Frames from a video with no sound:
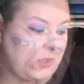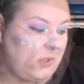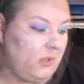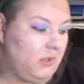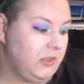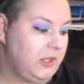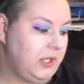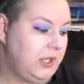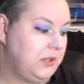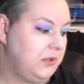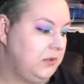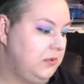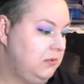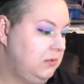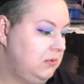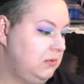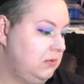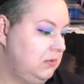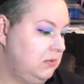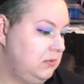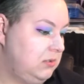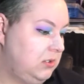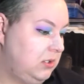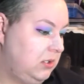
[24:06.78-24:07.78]
Call that
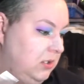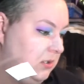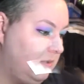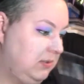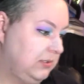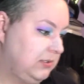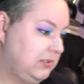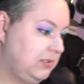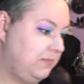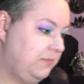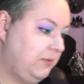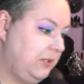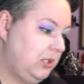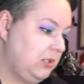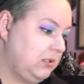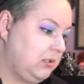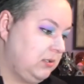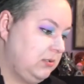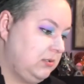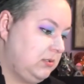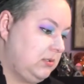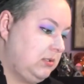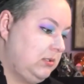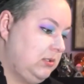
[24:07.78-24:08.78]
good. Little spot
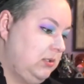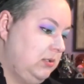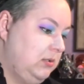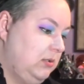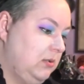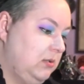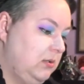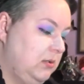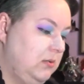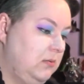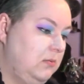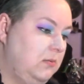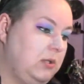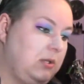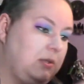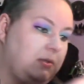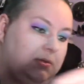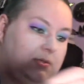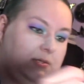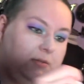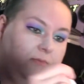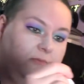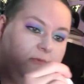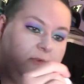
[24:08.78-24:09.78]
concealer with
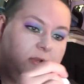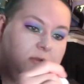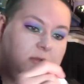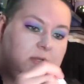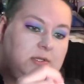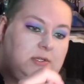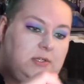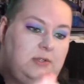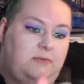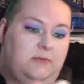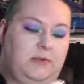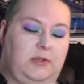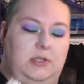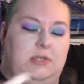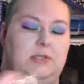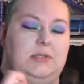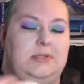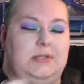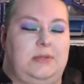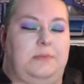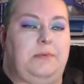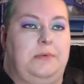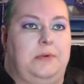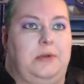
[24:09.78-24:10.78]
some very, very
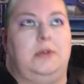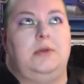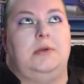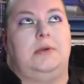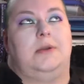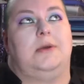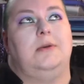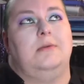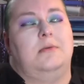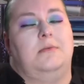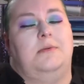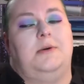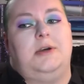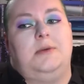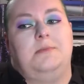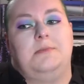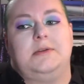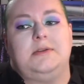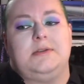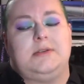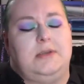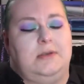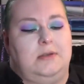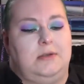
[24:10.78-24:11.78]
separated ColourPop
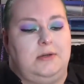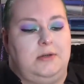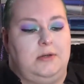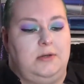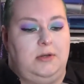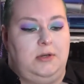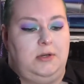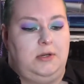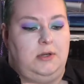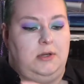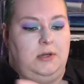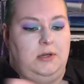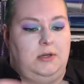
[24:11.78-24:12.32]
concealer.